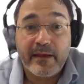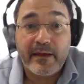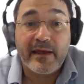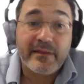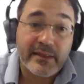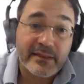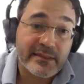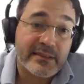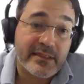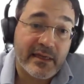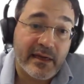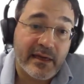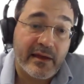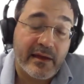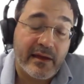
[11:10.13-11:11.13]
this is
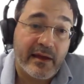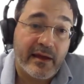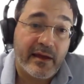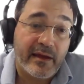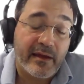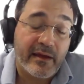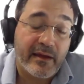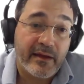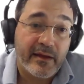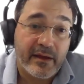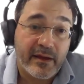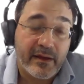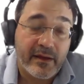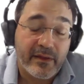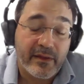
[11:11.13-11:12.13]
the
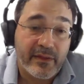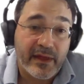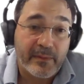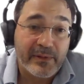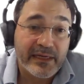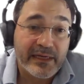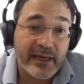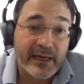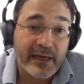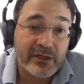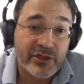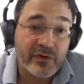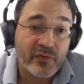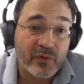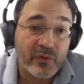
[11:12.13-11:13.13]

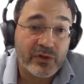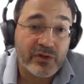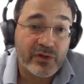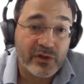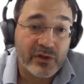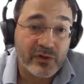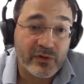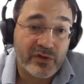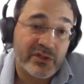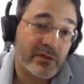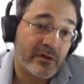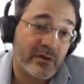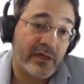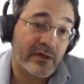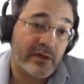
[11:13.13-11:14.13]
application we want to
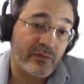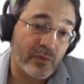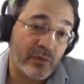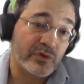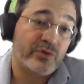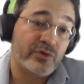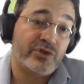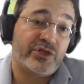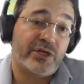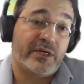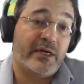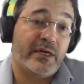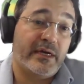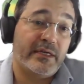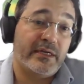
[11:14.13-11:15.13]
use, and we want to
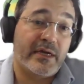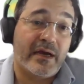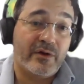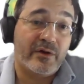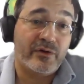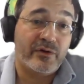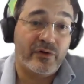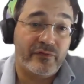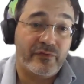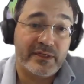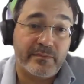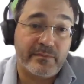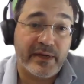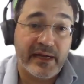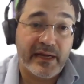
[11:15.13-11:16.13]
generate out of
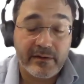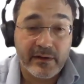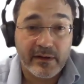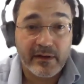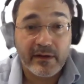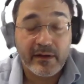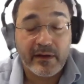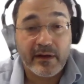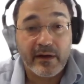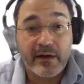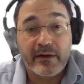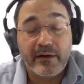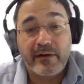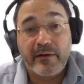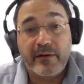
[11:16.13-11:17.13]
this bank
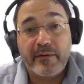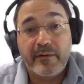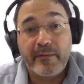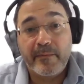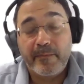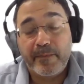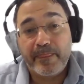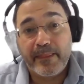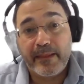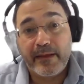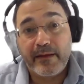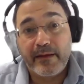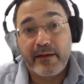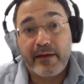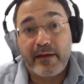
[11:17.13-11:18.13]
a
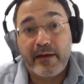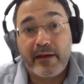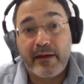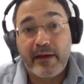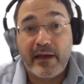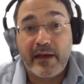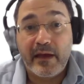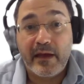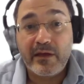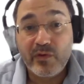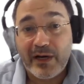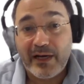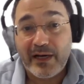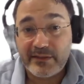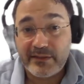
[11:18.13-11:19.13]

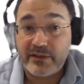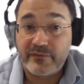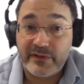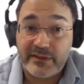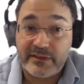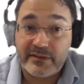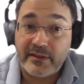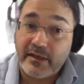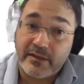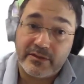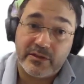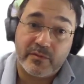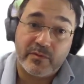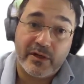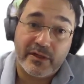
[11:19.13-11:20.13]
UI service,
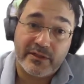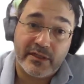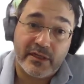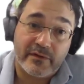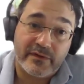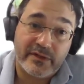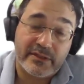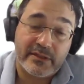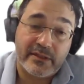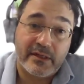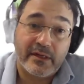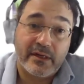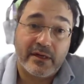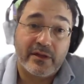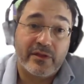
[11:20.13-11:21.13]
custom UI service.
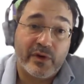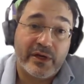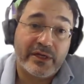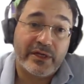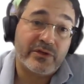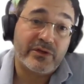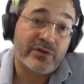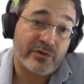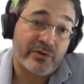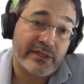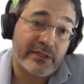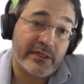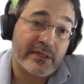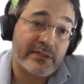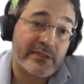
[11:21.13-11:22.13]
The way to do
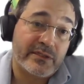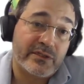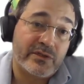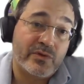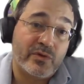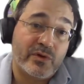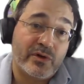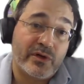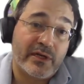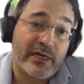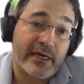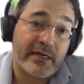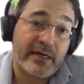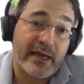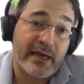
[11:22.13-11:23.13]
it is to
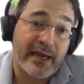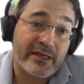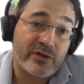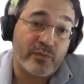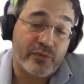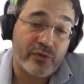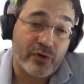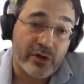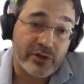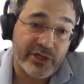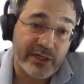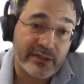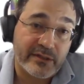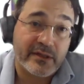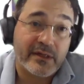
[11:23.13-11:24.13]
click Add to
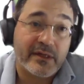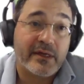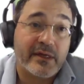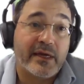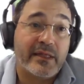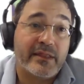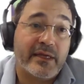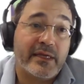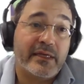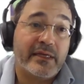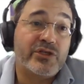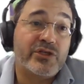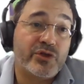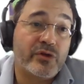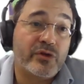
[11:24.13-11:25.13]
Project, and then
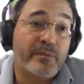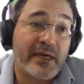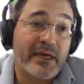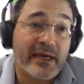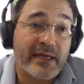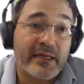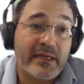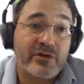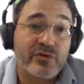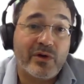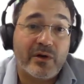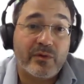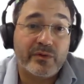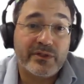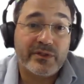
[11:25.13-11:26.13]
it should be added
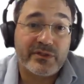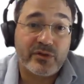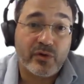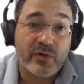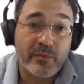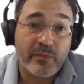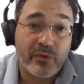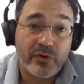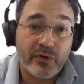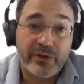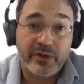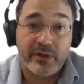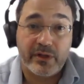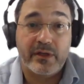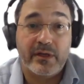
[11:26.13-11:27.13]
to our
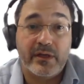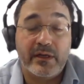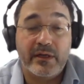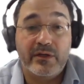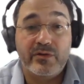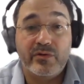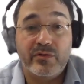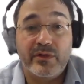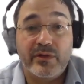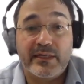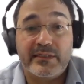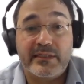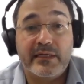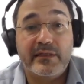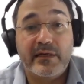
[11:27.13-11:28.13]
storyboard, to the
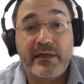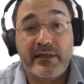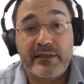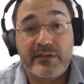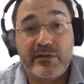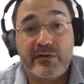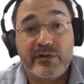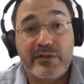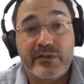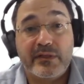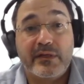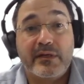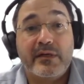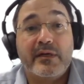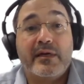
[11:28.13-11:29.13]
external
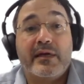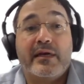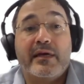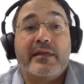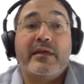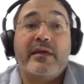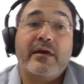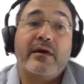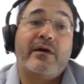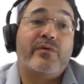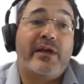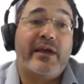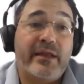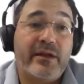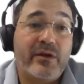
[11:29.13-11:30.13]
resource. And here
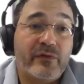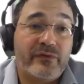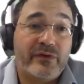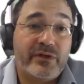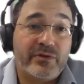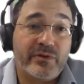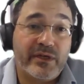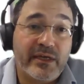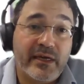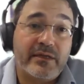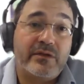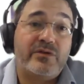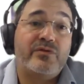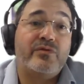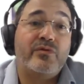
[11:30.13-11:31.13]
I will hand over to
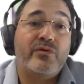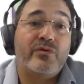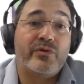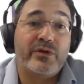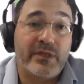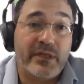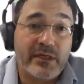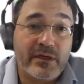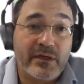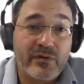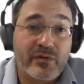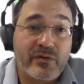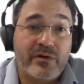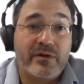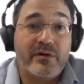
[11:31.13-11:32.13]
Ian to
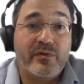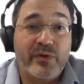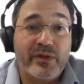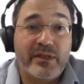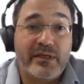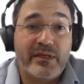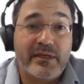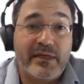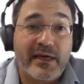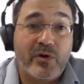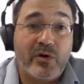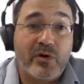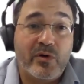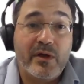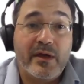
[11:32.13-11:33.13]
continue with the
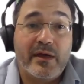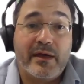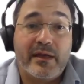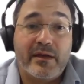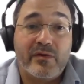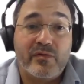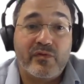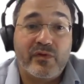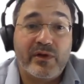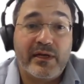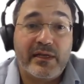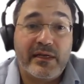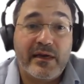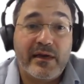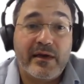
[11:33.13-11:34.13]
demo and
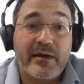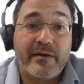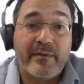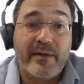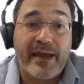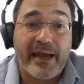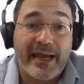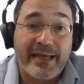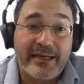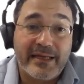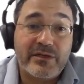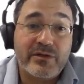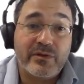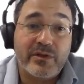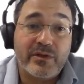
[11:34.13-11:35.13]
really add
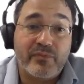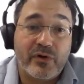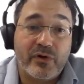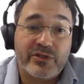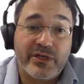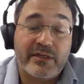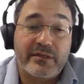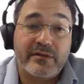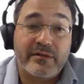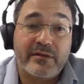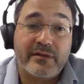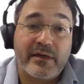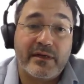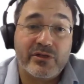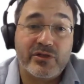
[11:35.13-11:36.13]
it to the project
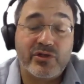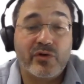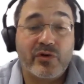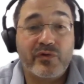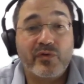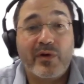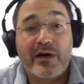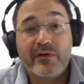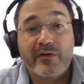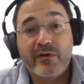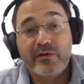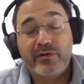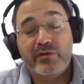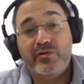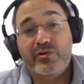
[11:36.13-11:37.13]
and show you
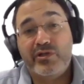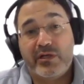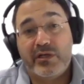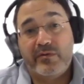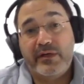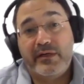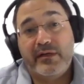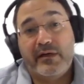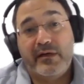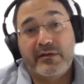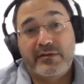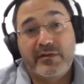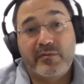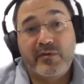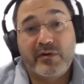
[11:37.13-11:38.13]
how to generate a
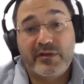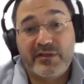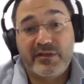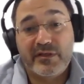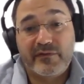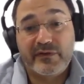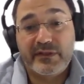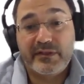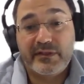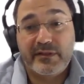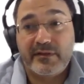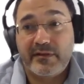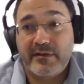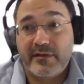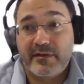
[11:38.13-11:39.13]
custom UI service.